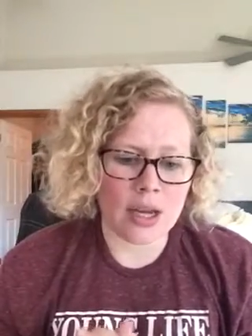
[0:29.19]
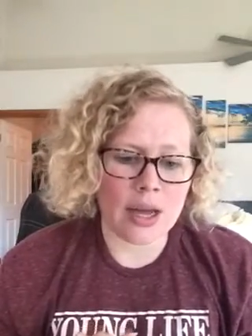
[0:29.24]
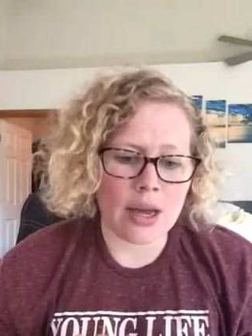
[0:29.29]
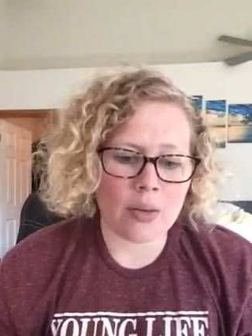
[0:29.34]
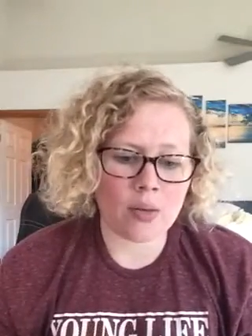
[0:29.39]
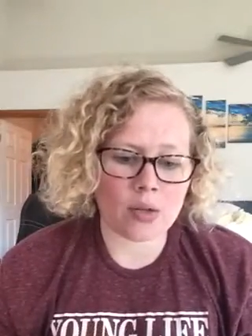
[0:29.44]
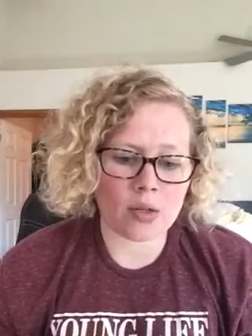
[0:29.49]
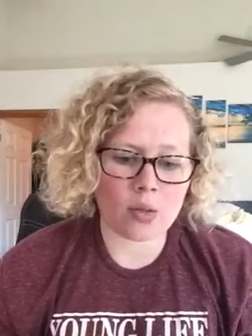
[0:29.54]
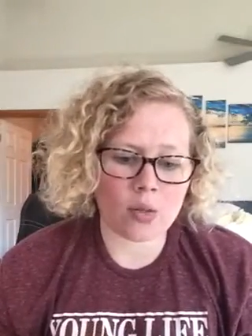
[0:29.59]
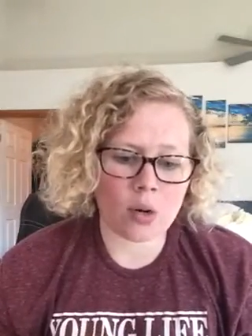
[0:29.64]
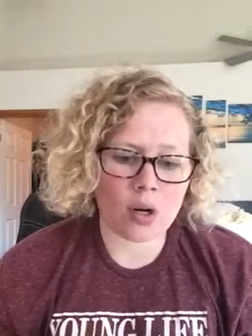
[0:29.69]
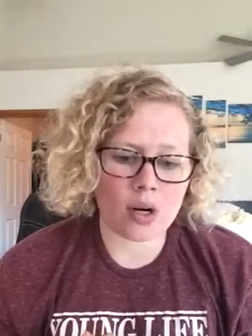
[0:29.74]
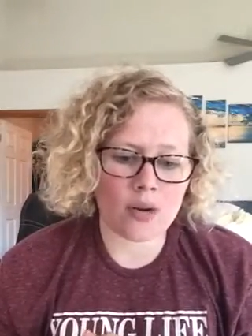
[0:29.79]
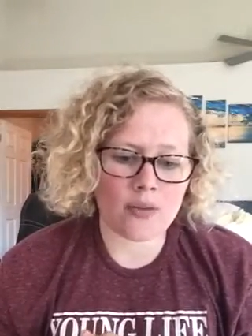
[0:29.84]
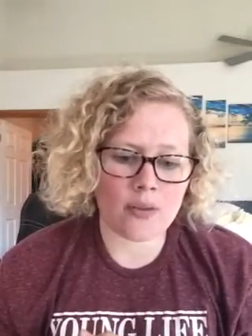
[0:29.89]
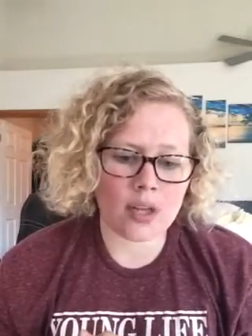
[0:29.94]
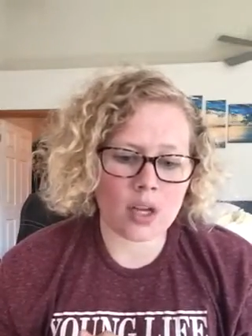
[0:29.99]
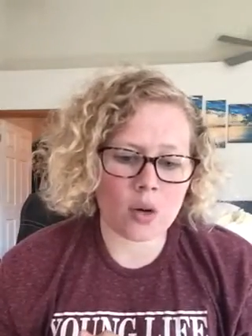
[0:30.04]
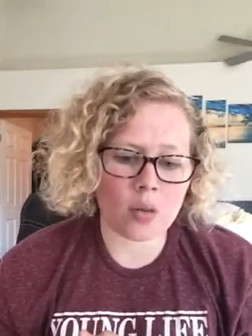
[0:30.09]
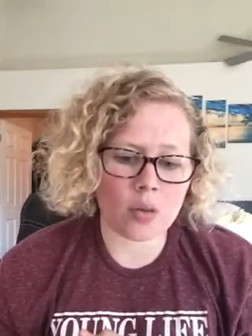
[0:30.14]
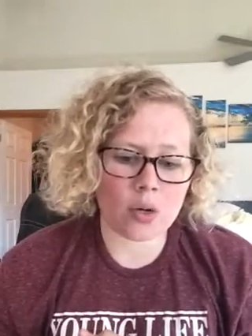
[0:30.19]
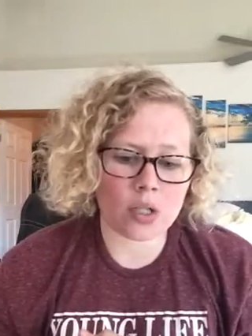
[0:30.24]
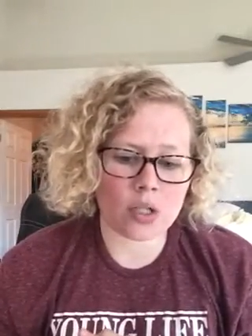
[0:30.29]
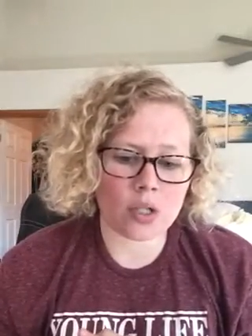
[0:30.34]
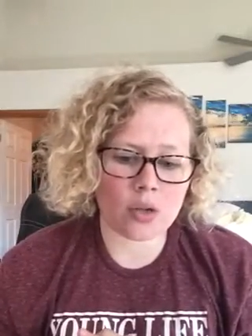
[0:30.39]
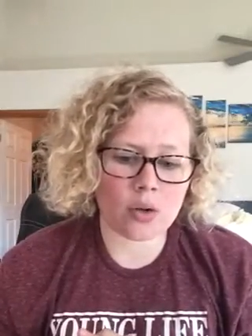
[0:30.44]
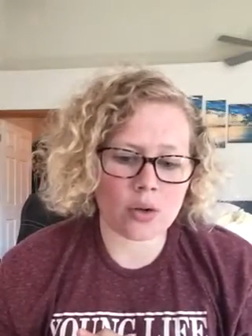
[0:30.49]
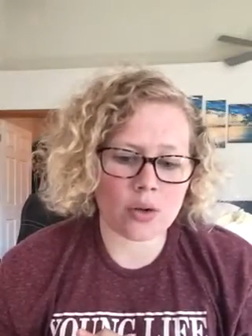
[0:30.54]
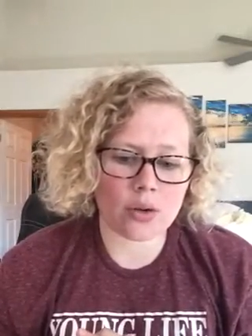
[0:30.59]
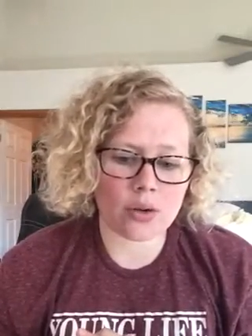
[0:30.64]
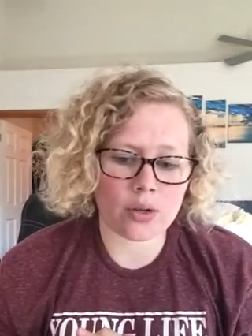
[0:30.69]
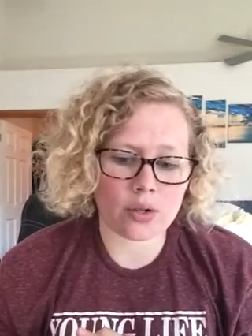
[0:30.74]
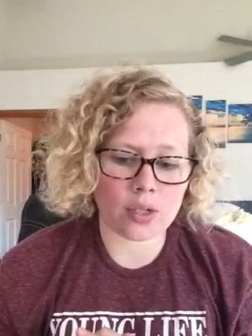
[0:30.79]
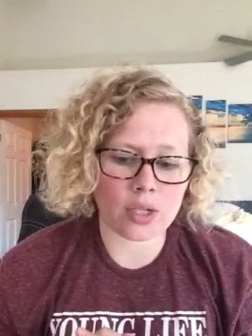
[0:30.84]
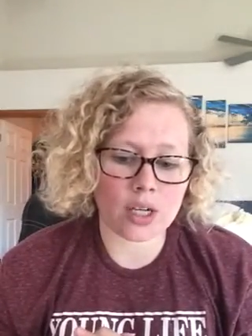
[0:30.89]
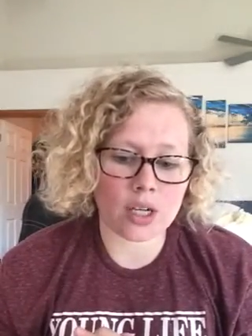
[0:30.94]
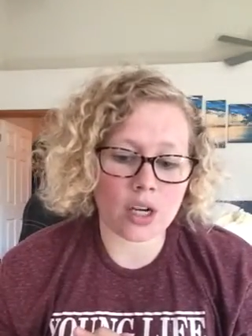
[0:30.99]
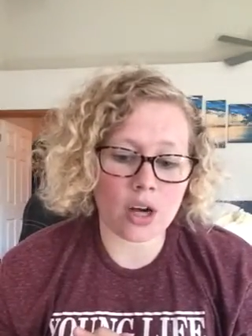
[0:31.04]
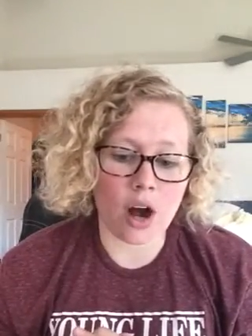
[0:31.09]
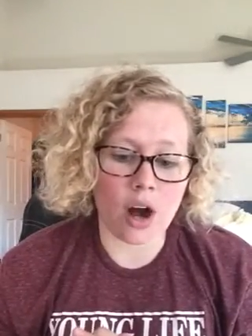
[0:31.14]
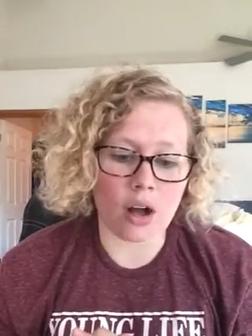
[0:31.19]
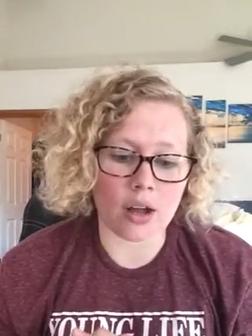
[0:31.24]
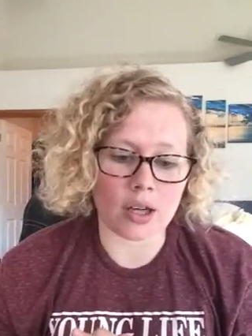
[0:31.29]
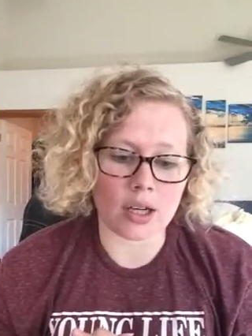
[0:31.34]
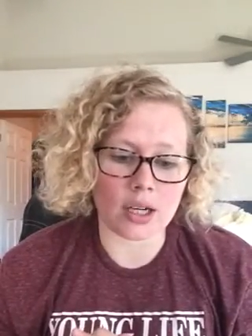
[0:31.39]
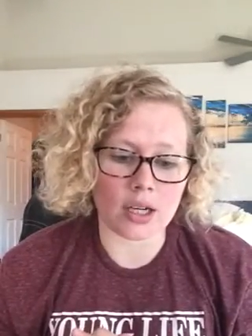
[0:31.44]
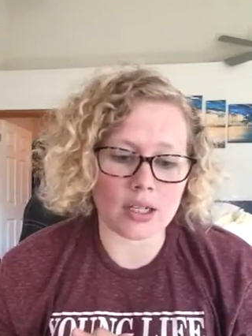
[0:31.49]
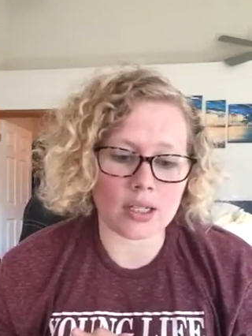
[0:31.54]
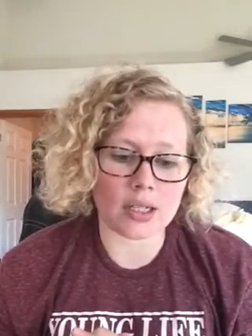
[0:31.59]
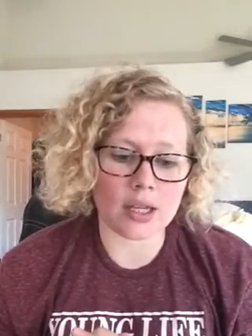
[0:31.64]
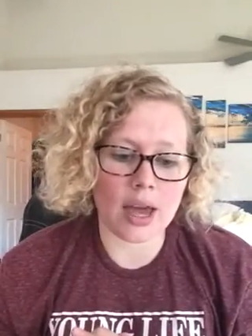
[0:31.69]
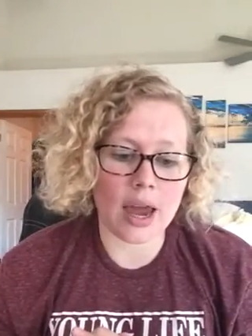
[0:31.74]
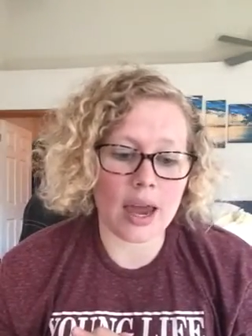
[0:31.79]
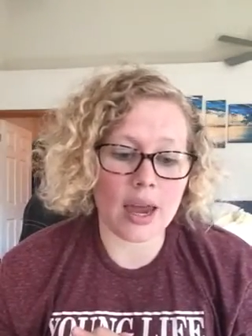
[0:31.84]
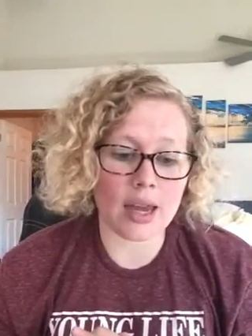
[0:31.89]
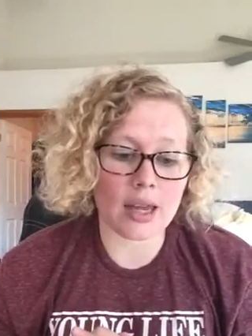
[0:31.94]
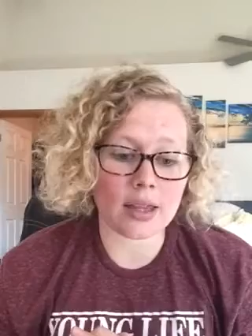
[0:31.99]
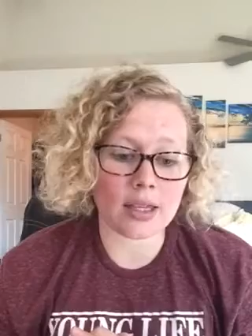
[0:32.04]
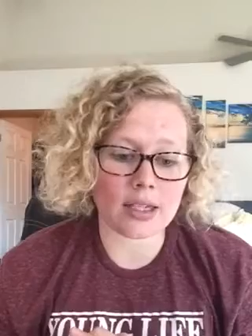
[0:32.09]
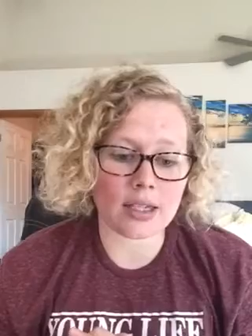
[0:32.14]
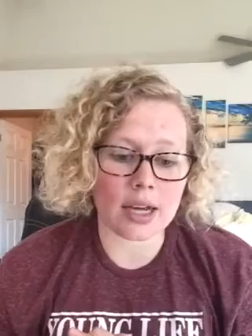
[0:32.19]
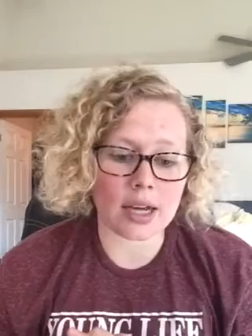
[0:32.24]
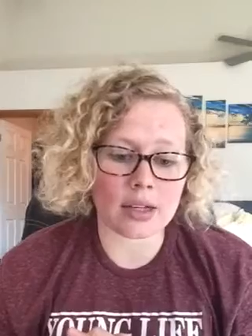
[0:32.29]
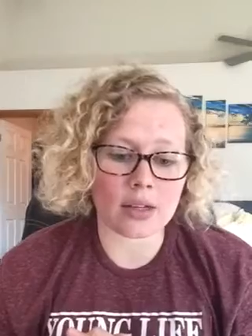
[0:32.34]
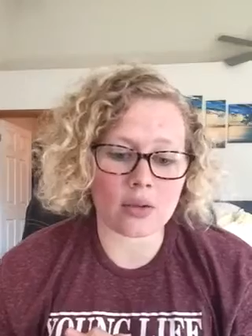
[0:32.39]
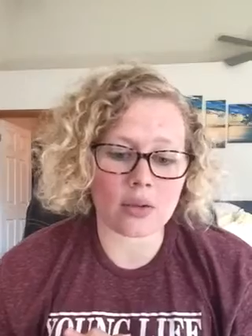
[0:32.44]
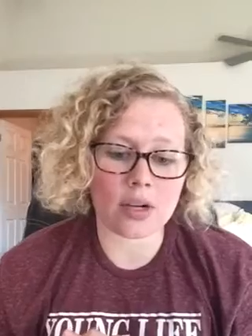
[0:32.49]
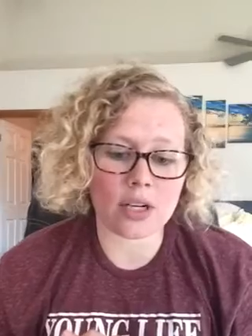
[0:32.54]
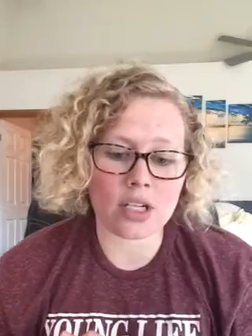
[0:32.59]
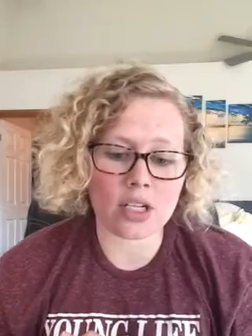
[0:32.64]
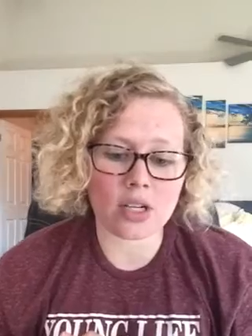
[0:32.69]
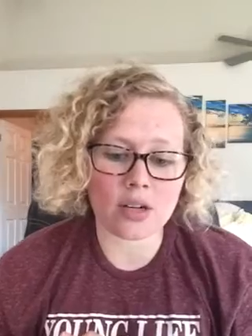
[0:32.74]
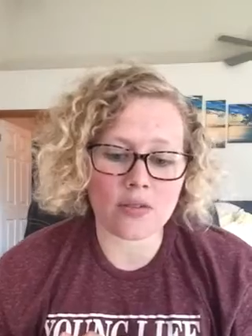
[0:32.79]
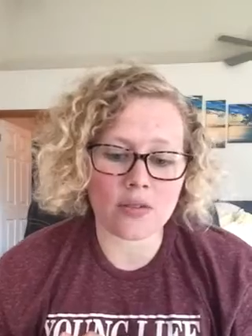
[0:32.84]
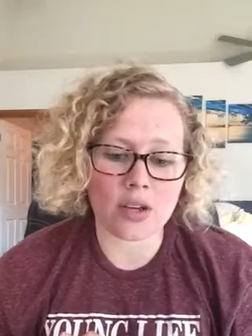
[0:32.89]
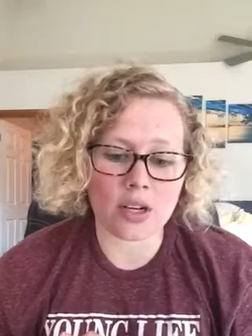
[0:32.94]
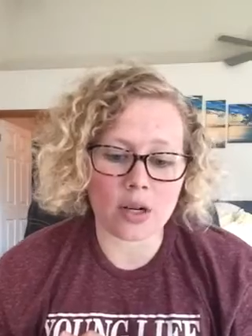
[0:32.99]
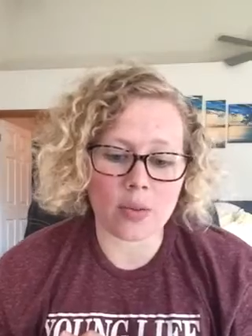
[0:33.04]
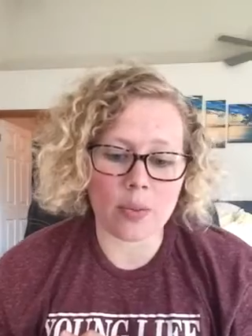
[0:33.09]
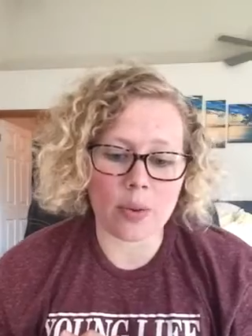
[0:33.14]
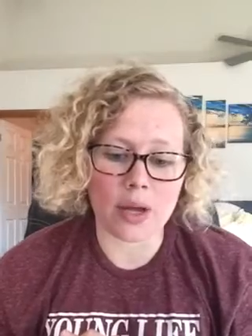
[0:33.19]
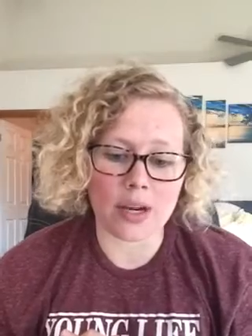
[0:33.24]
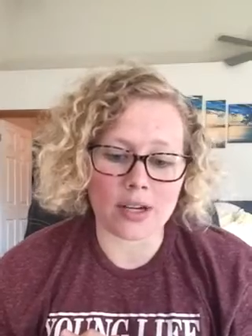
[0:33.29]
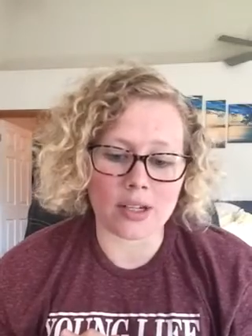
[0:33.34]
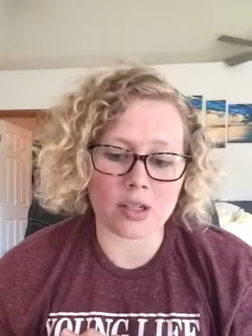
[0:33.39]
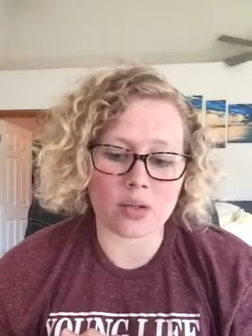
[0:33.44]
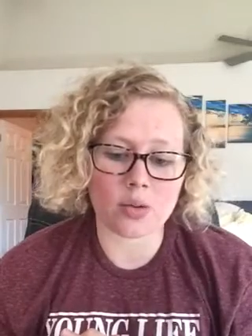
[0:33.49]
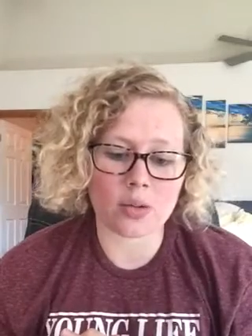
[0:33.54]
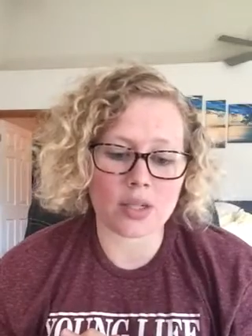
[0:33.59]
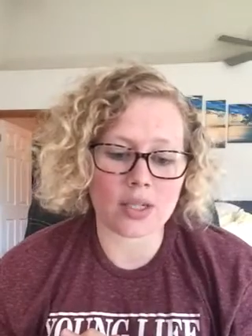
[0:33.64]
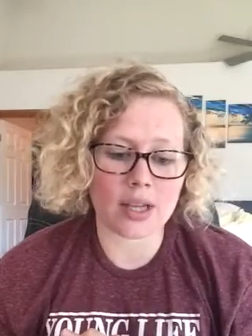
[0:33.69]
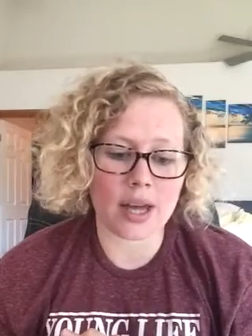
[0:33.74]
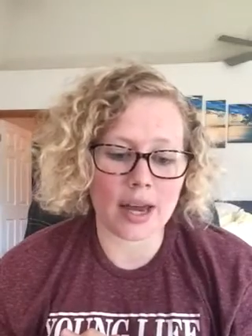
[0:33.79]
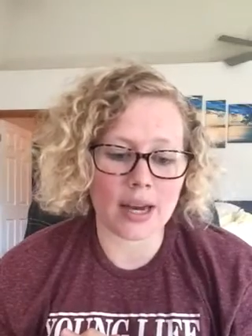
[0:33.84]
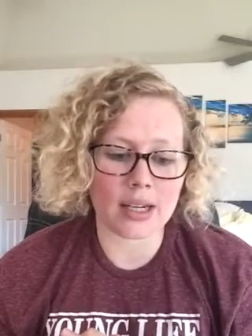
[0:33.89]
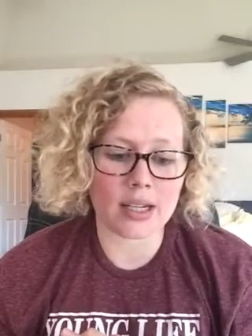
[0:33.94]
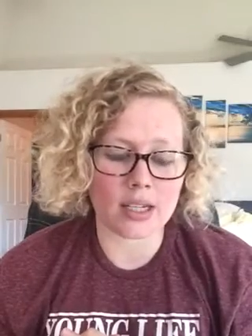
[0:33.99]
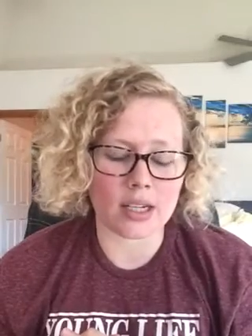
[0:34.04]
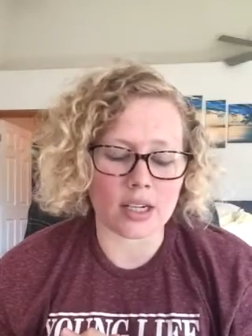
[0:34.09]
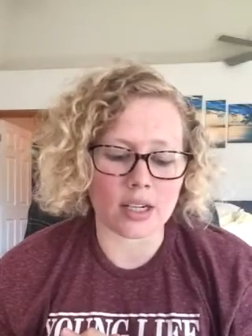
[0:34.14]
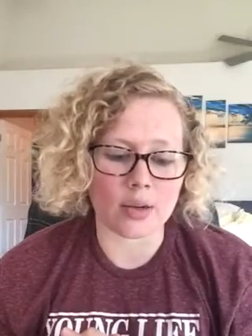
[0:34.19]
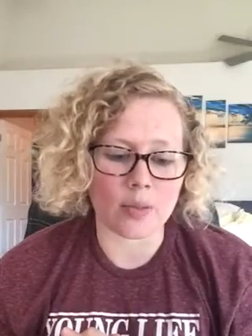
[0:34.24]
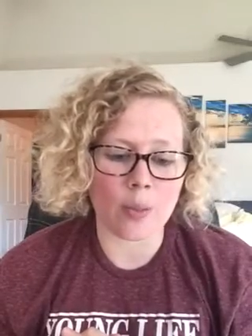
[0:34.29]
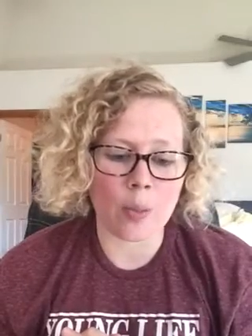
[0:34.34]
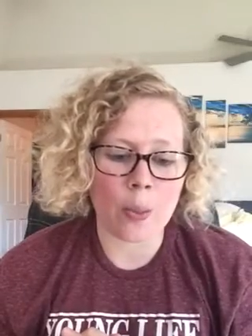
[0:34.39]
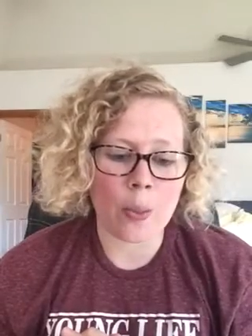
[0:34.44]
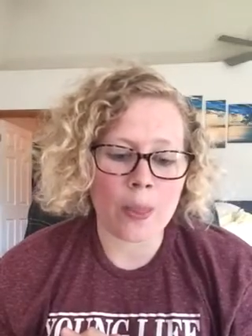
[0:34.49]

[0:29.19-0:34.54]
It was one of the original 13 colonies, and the Declaration of Independence was signed here.